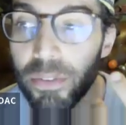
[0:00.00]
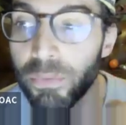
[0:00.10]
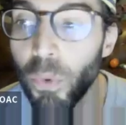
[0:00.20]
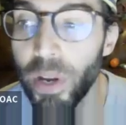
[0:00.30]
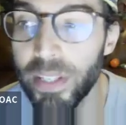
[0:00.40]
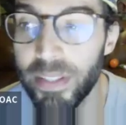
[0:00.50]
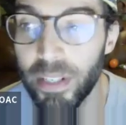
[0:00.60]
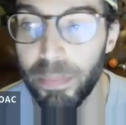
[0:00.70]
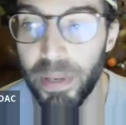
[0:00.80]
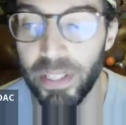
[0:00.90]
voice
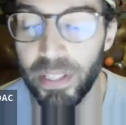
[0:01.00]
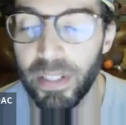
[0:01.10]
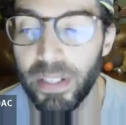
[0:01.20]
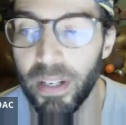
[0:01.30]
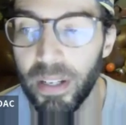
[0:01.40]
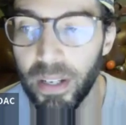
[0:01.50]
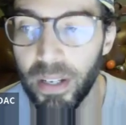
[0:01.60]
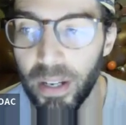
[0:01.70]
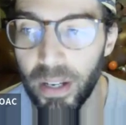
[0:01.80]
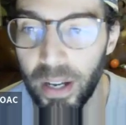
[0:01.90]
their opinion
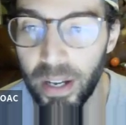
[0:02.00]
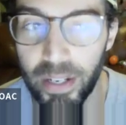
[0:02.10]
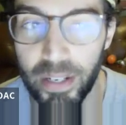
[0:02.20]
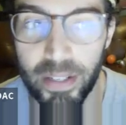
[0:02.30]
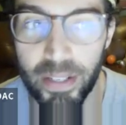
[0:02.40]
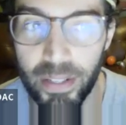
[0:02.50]
on